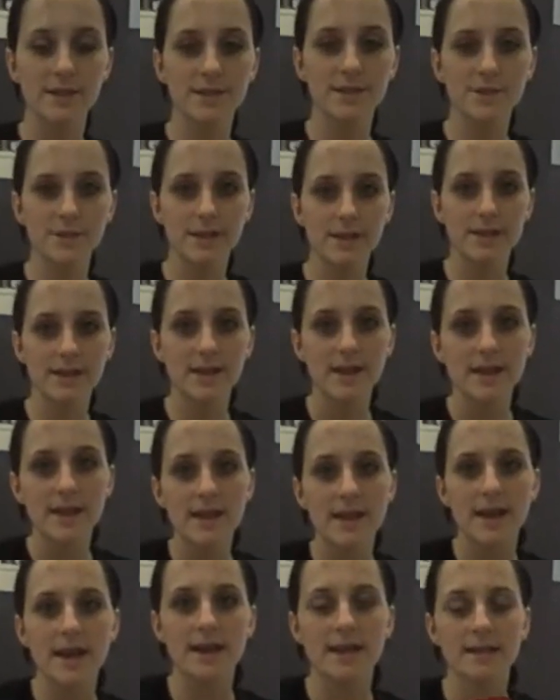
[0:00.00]
to it
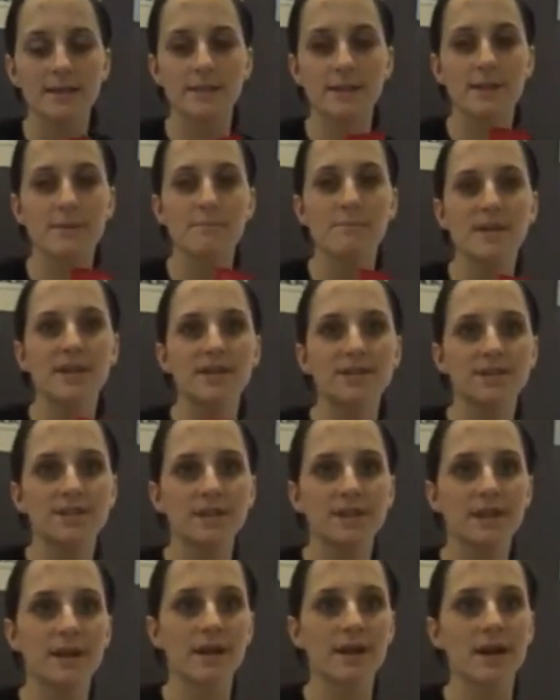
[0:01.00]
and it's a mixture
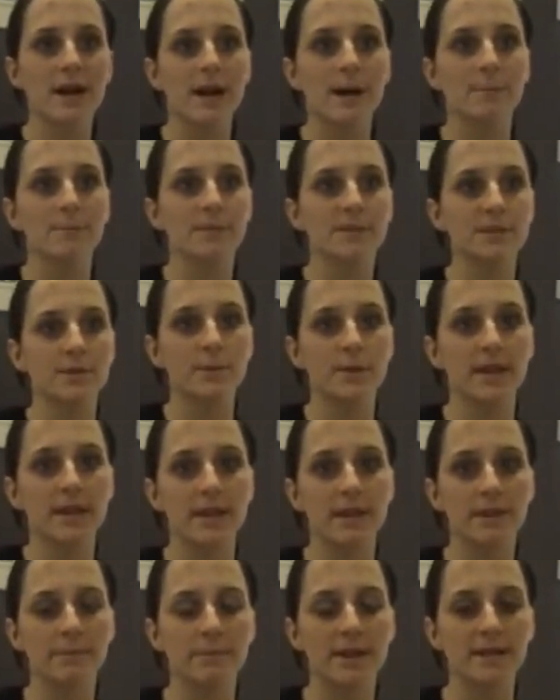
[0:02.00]
um,
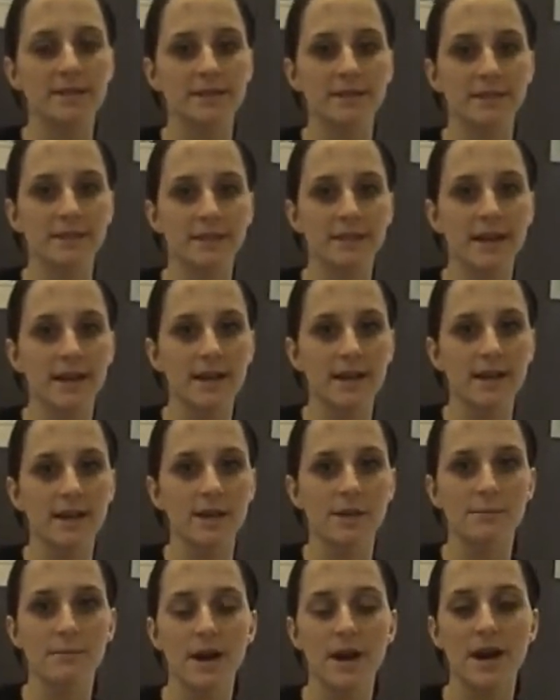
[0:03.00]
between basically like a
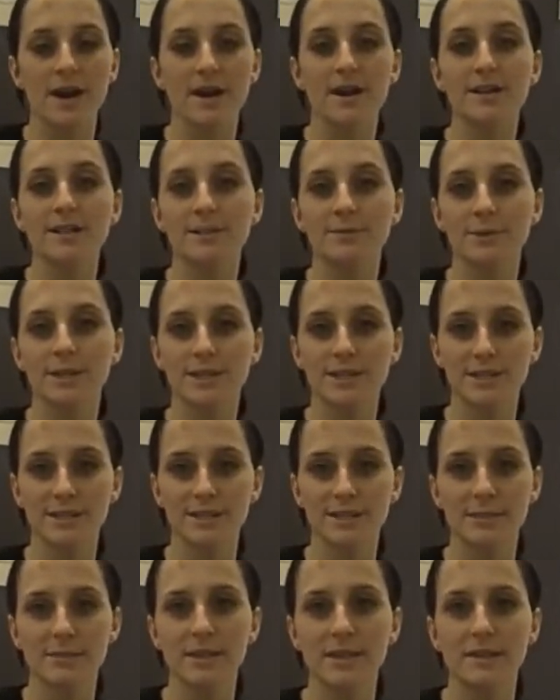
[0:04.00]
gommage, which is
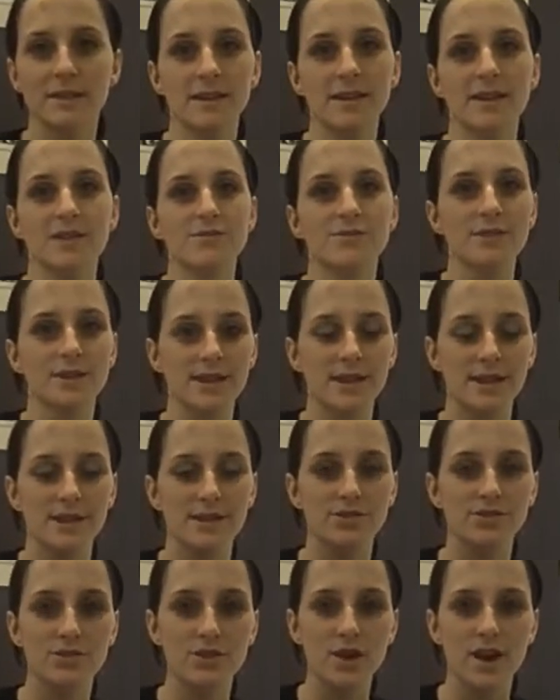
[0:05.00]
something that gets really
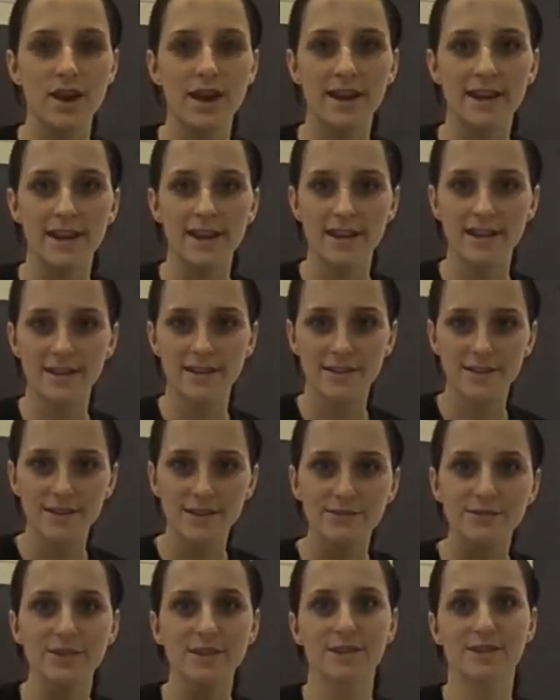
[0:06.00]
dry and you
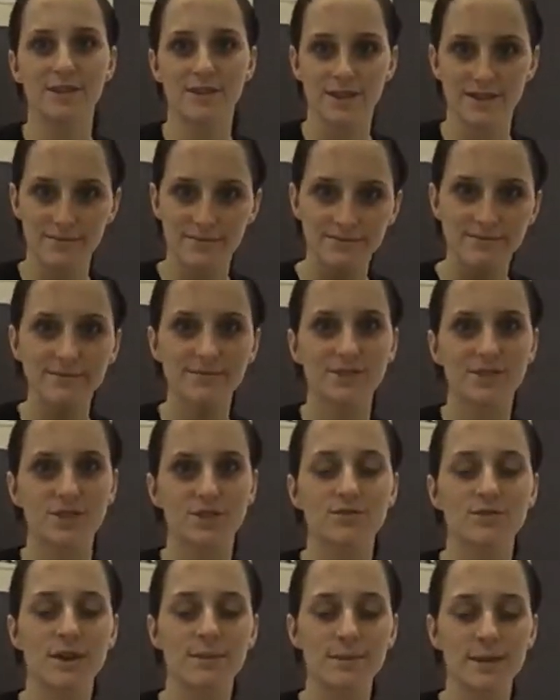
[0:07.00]
really got to
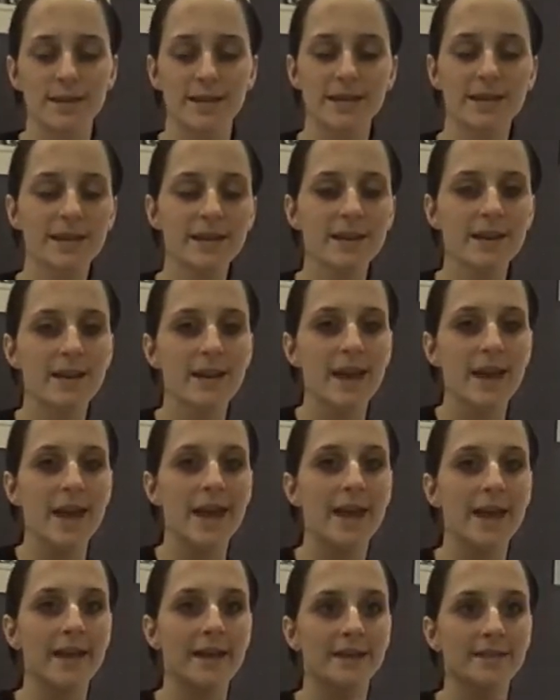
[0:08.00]
scrub it in,
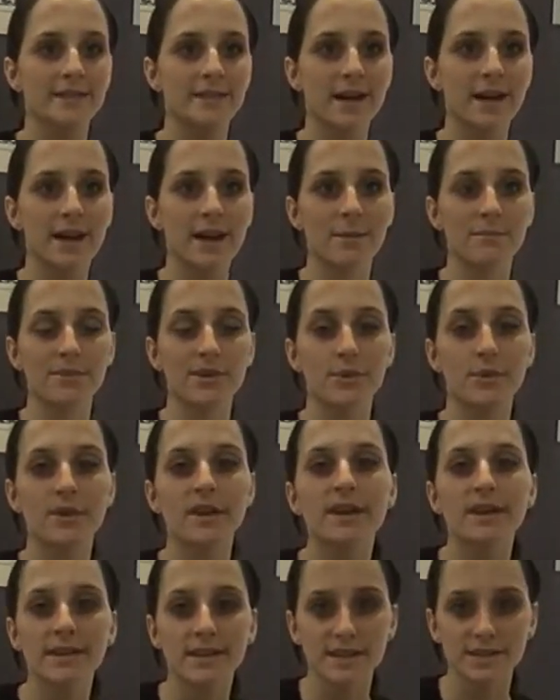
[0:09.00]
and um, the
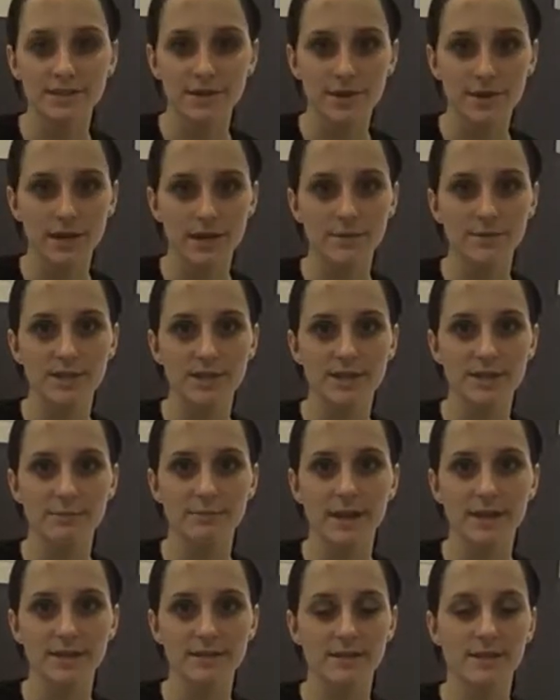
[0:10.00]
oil exfoliant, which is
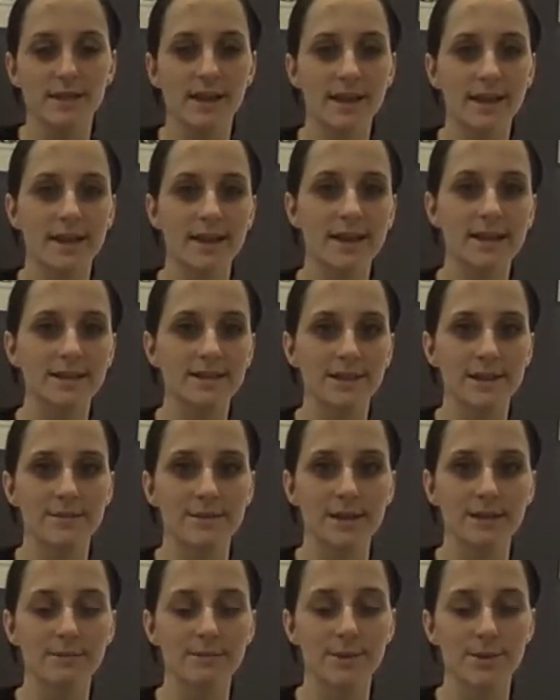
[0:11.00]
basically like an enzyme
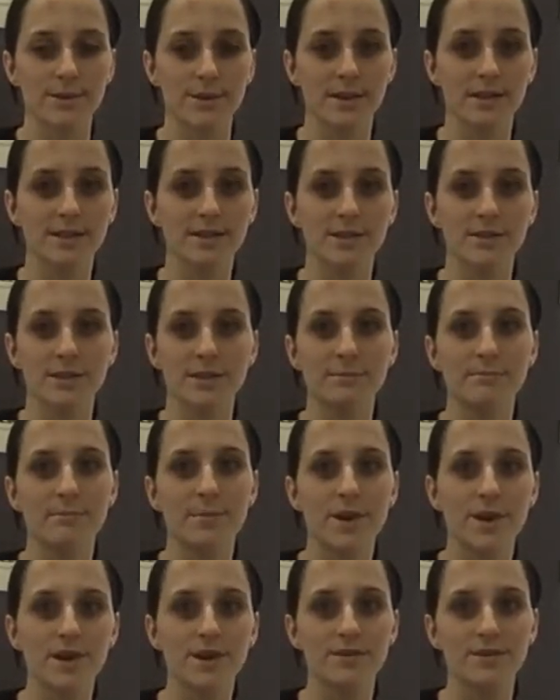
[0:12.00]
exfoliant. So it's
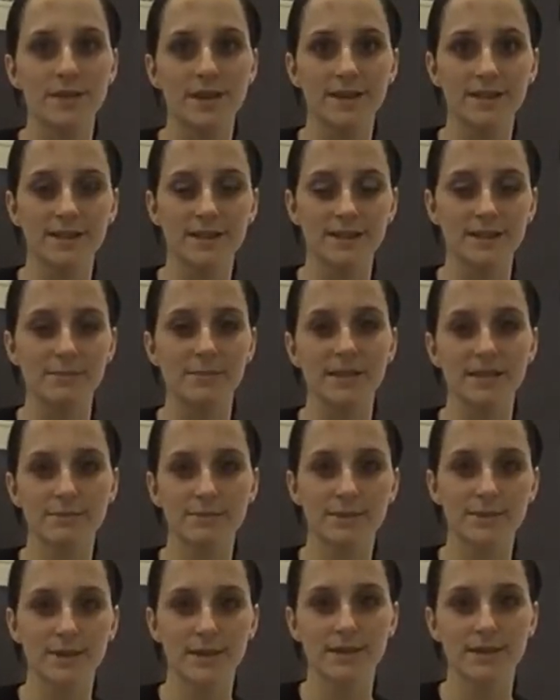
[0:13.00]
perfect. It's a mix
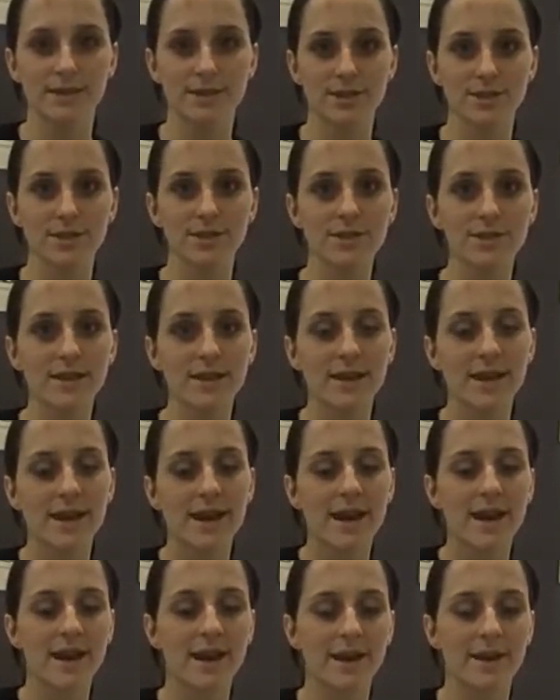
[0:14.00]
between the two.
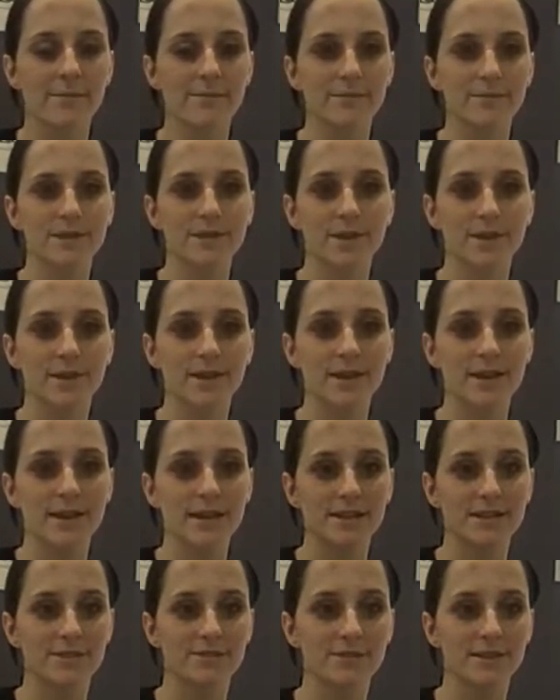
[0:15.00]
Um, so
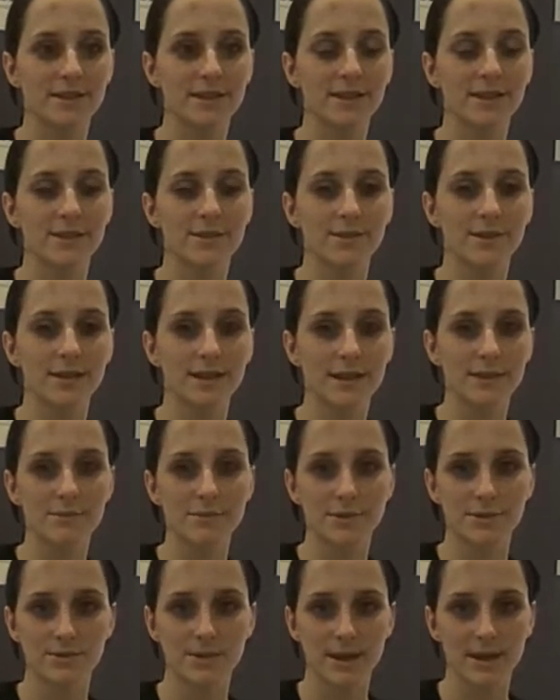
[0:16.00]
it's a really good
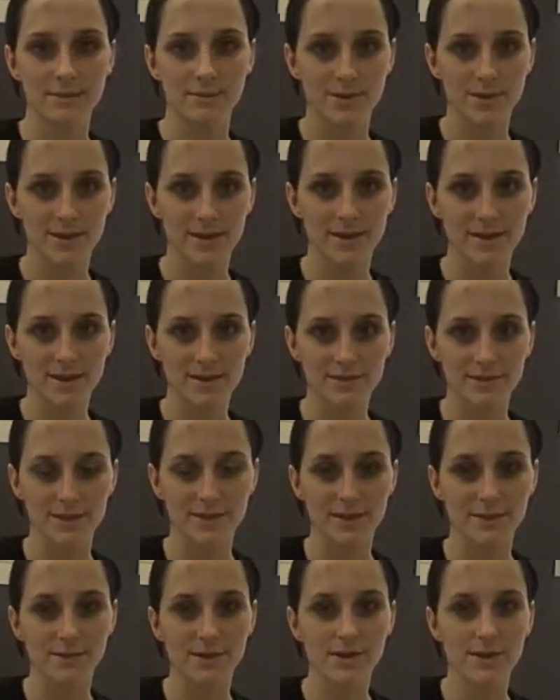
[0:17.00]
in-between product for
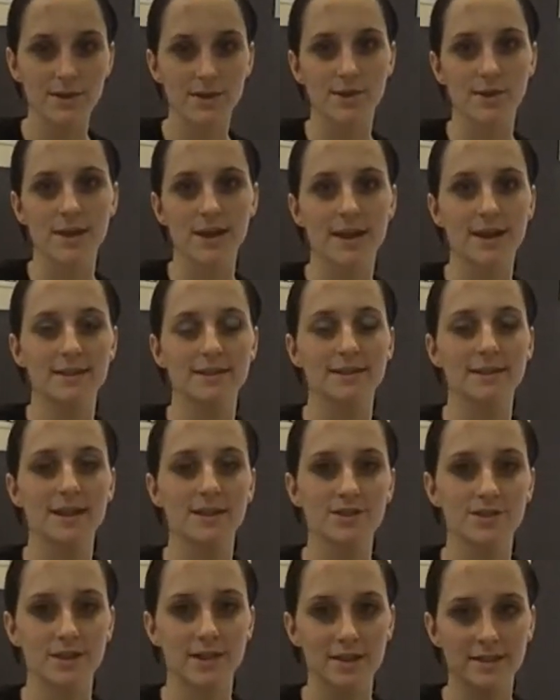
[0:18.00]
someone who has that
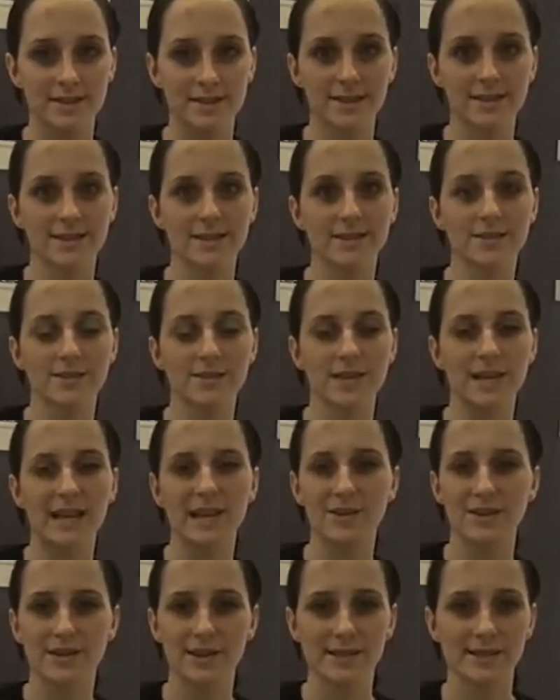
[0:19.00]
dry, sensitive skin,
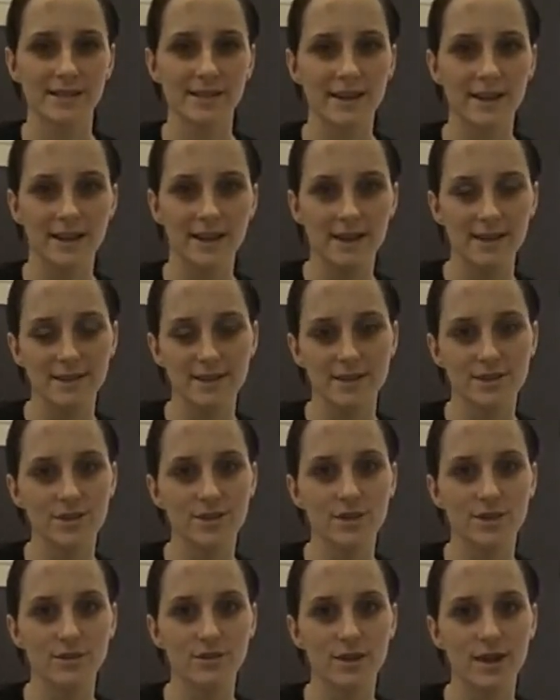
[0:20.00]
who doesn't like anything
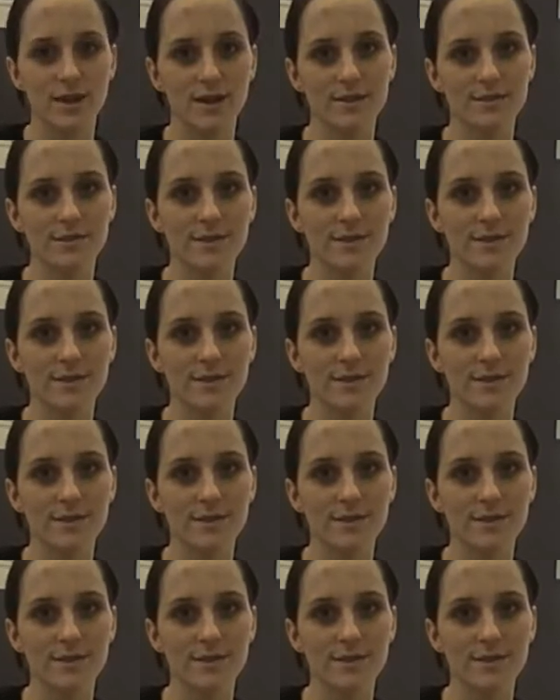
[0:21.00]
too rough,